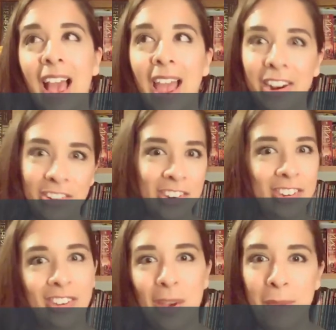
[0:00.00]
I actually
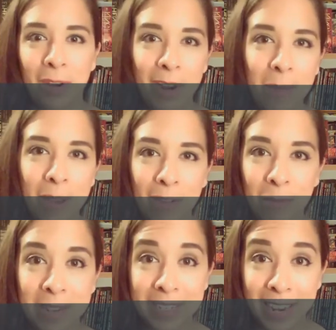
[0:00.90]
just got my grade back
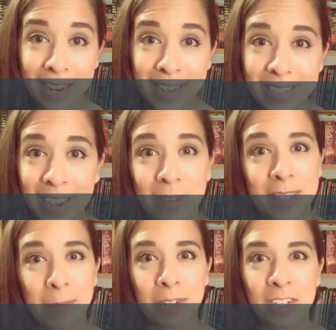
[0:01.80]
for my second essay. I
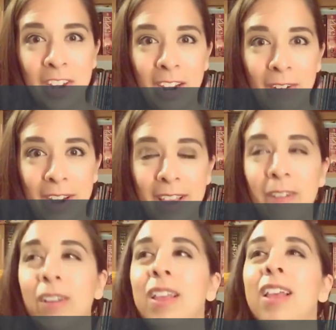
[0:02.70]
was able to check it right
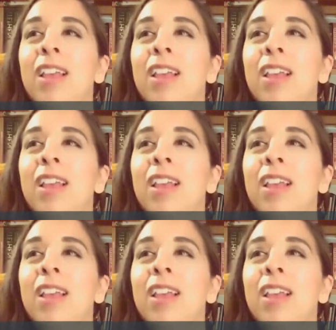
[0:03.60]
now.